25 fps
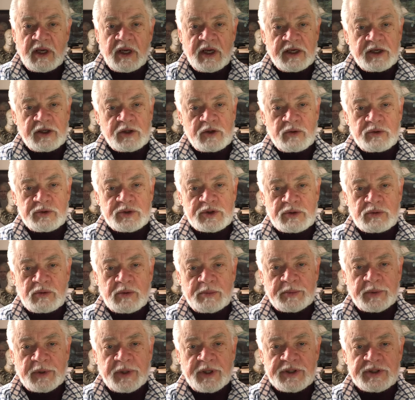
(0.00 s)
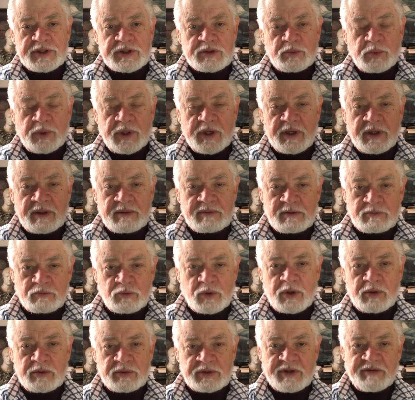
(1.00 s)
And he goes to a place where the
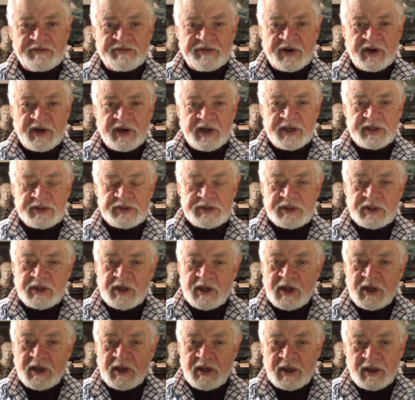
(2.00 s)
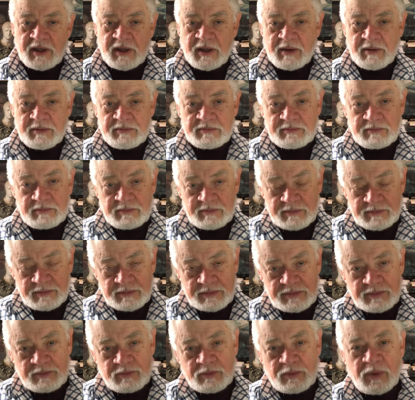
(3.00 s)
road divides. Uh,
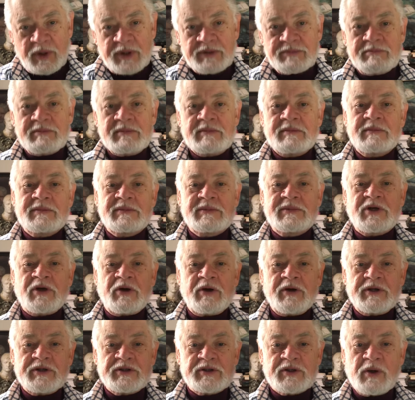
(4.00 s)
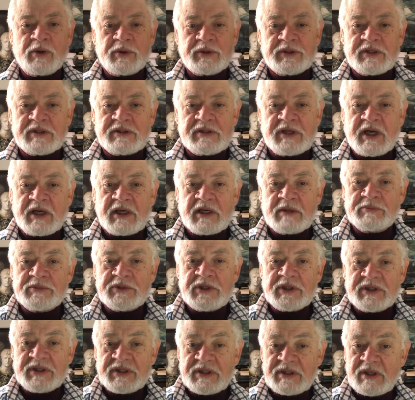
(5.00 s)
one turn is going to take him
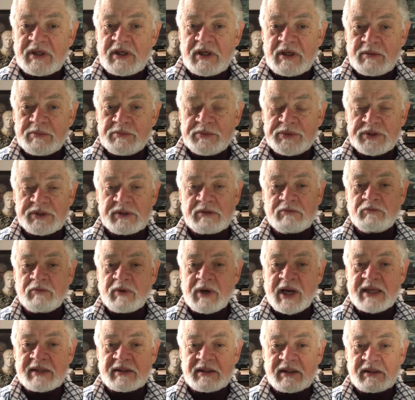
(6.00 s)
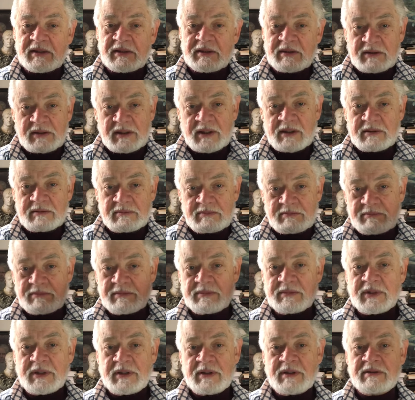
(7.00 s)
to Thebes rather than
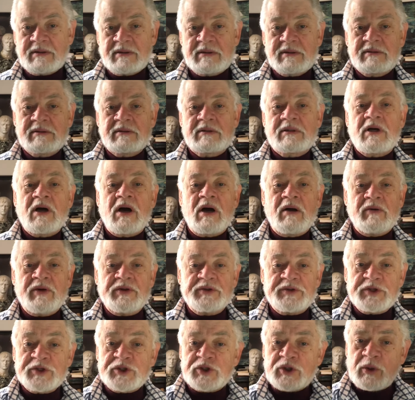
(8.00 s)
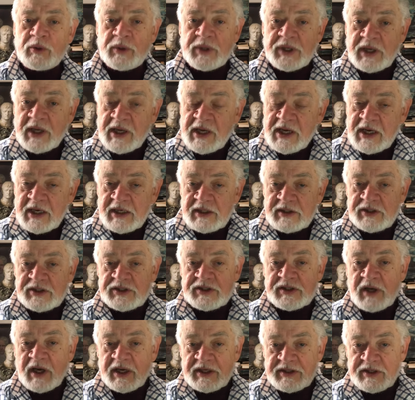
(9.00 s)
uh, Corinth. And so he
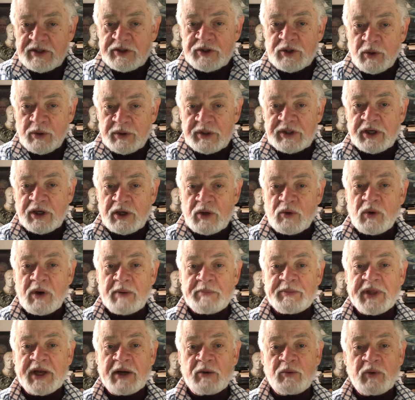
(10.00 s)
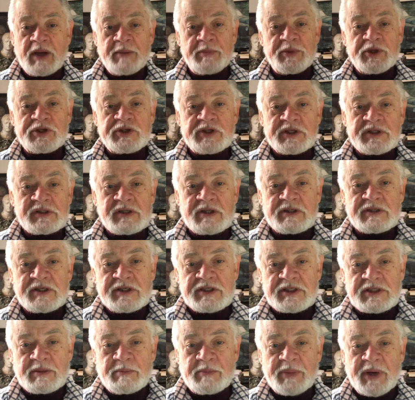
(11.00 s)
decides he's going to go up that way. But just as
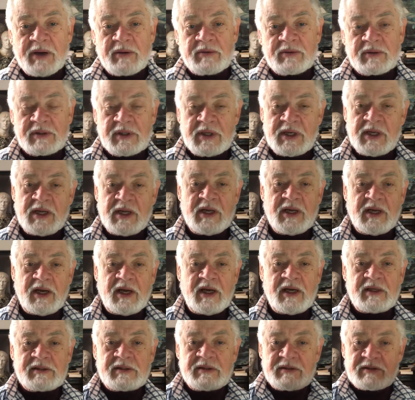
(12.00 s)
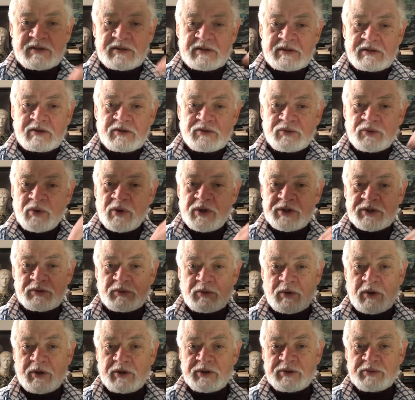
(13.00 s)
he's about at this
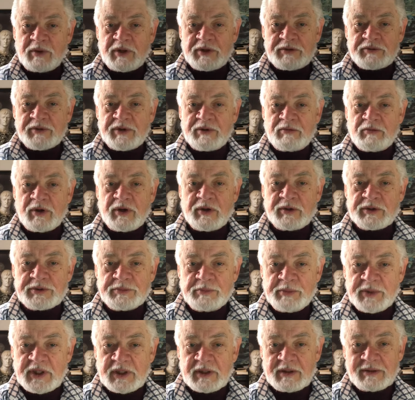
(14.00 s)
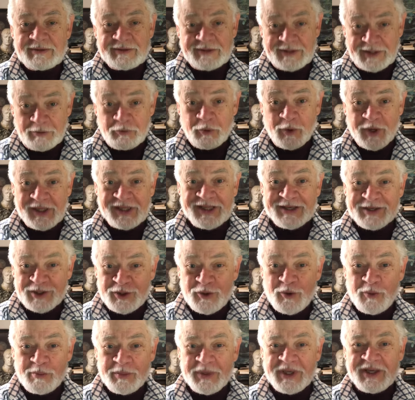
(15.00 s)
crossroads where three roads meet, they really
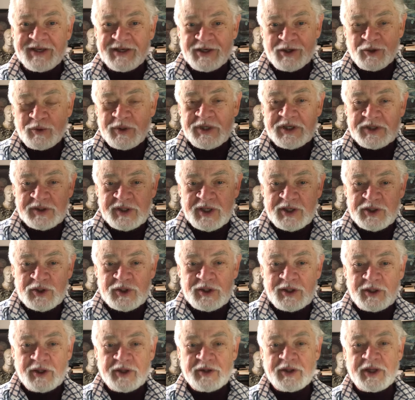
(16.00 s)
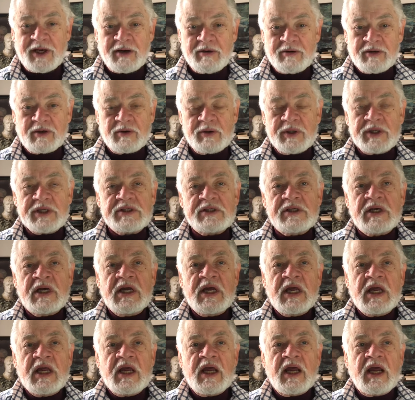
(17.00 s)
do meet in Greece. They still are there in Greece
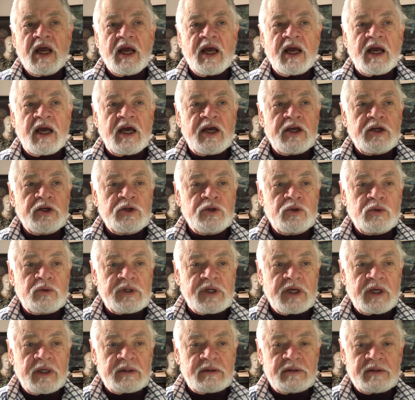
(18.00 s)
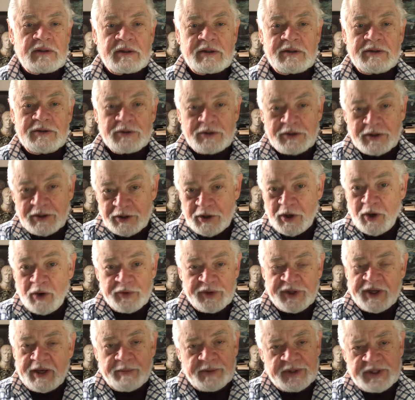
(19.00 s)
uh, you can uh, you can go
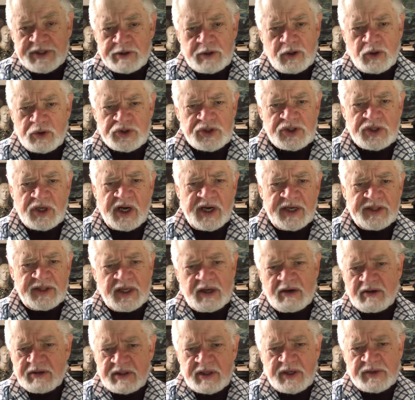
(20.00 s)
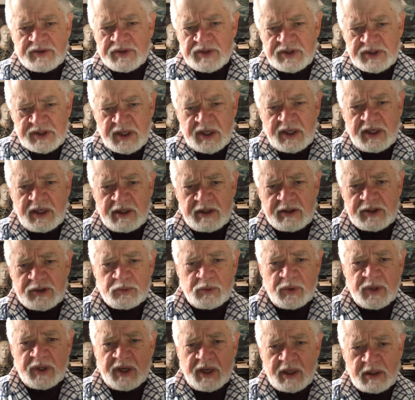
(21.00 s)
there, but there's no sign there. It doesn't say here's
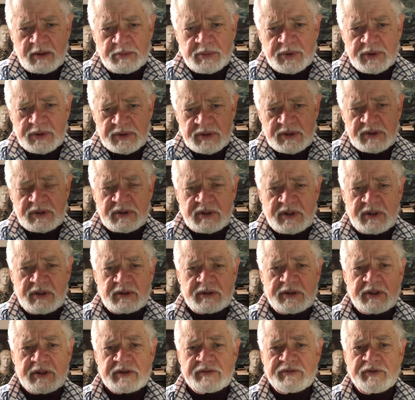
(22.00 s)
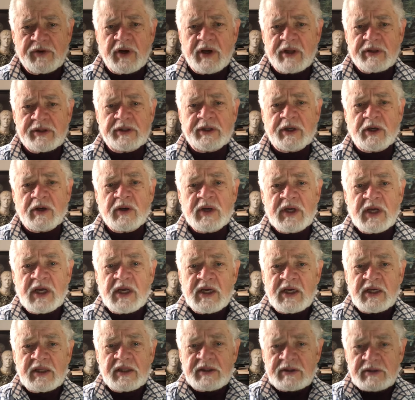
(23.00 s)
where Oedipus killed his father. No,
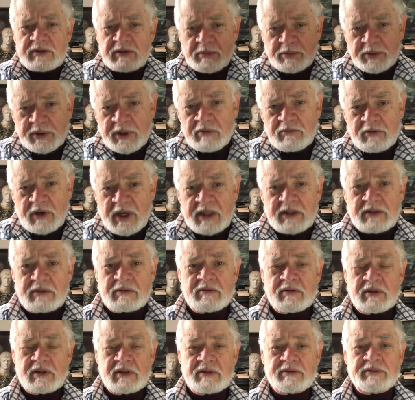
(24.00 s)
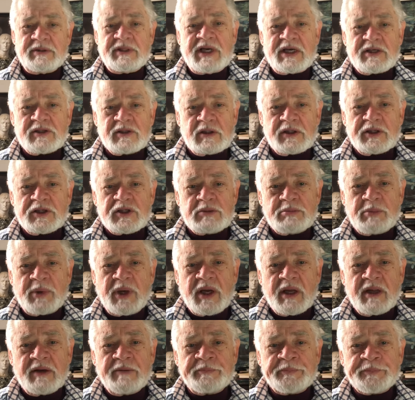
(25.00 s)
it's a rather uh, desolate
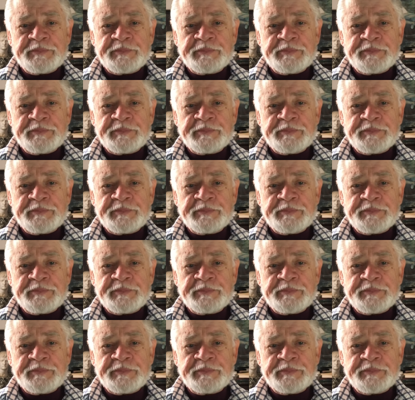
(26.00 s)
spot.